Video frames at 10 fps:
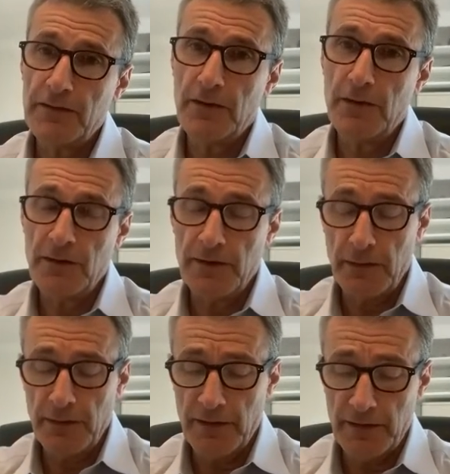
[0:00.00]
and
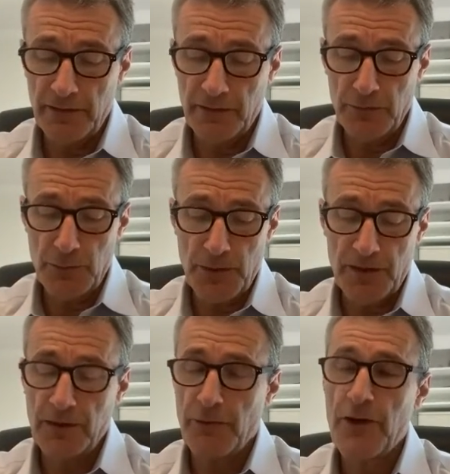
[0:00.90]
that's the
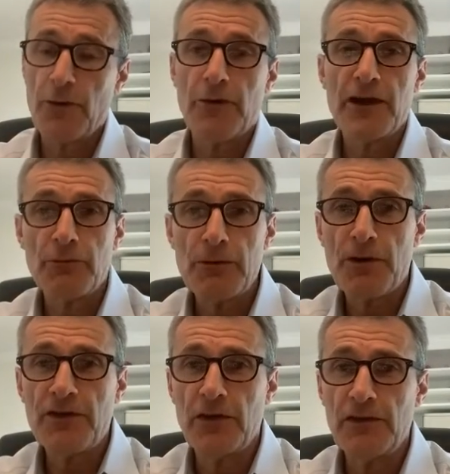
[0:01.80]
part Gregory
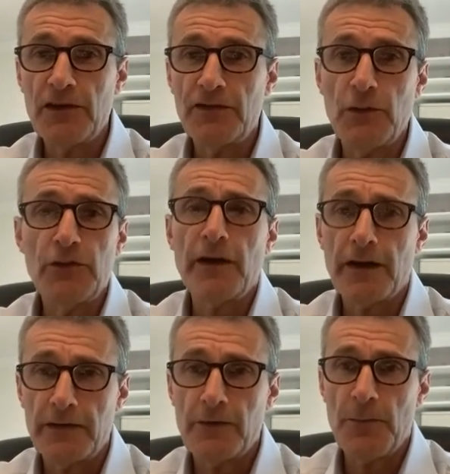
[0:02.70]
represents, is the
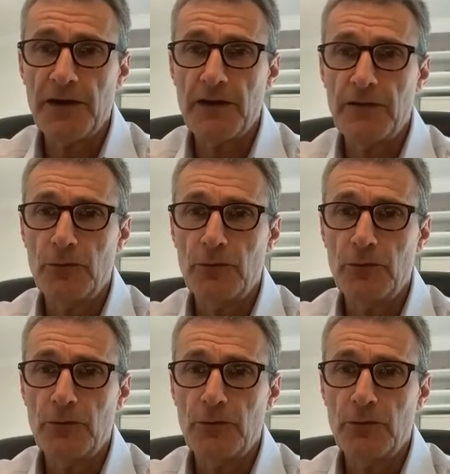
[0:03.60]
target company,